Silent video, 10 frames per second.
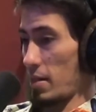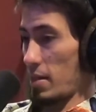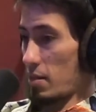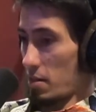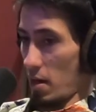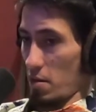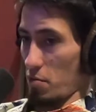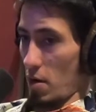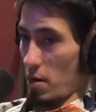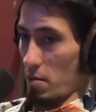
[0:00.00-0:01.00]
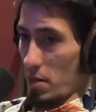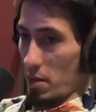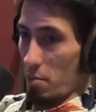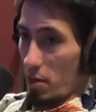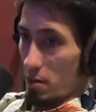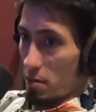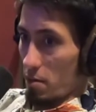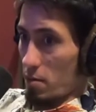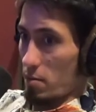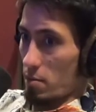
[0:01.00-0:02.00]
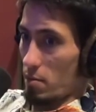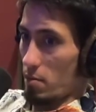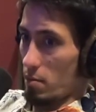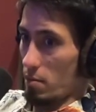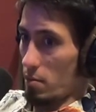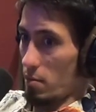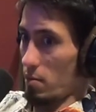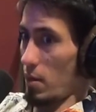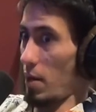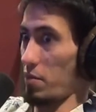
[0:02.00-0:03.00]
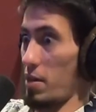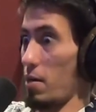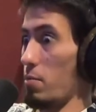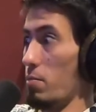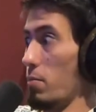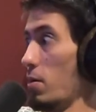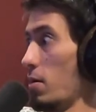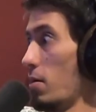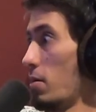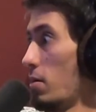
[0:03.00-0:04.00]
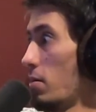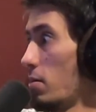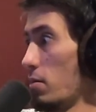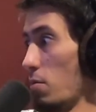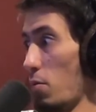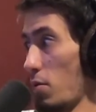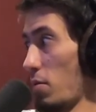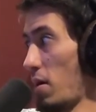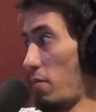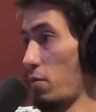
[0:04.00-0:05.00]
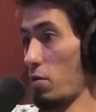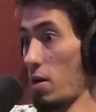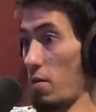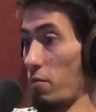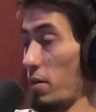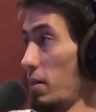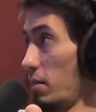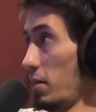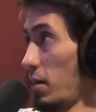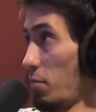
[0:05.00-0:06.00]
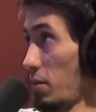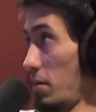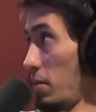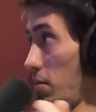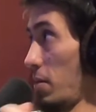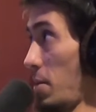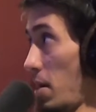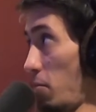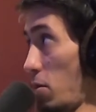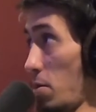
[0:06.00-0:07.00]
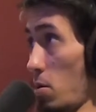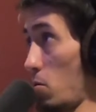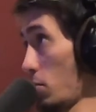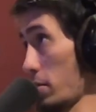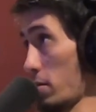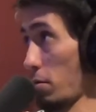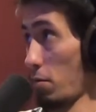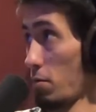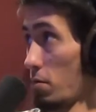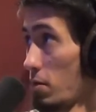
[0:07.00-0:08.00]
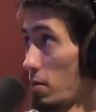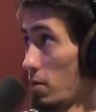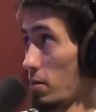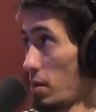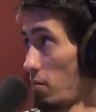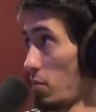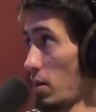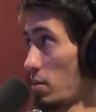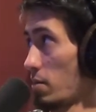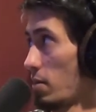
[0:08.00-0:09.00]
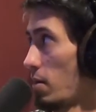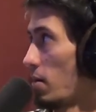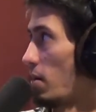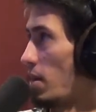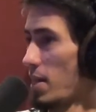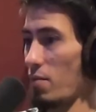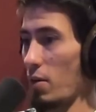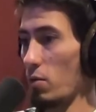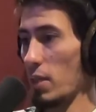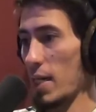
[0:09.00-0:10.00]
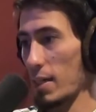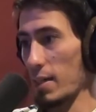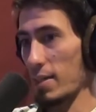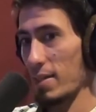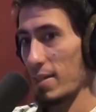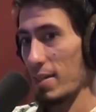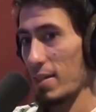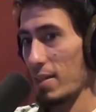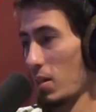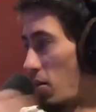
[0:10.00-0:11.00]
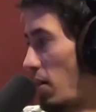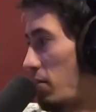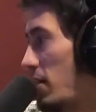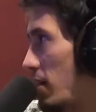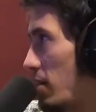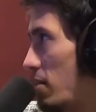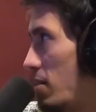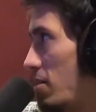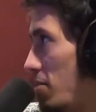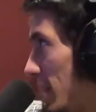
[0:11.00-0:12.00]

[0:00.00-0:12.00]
get the settings right on my compressor. I have to get them to a point that I feel confident in like printing, and then I run the whole song through 7 minutes. And then if I don't like it, I've got to do it